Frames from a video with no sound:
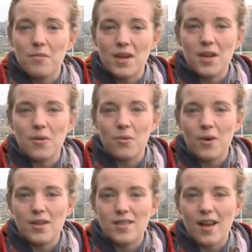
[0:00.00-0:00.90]
for me
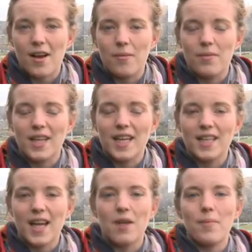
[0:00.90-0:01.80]
was um, the
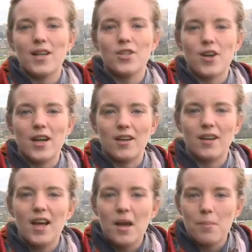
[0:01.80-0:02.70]
Kildare based
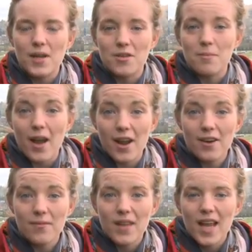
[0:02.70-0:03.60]
trainer Peter
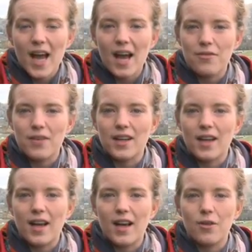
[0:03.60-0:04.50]
Maher
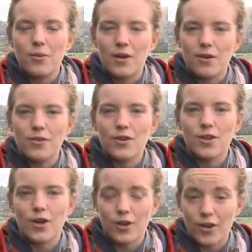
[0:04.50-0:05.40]
having uh, the winner of
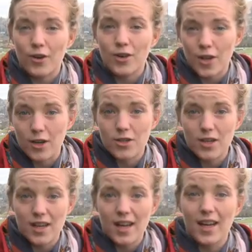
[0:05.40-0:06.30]
the cross
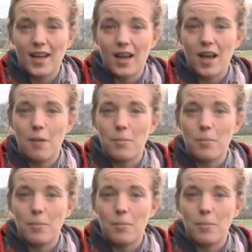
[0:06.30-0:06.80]
country in uh,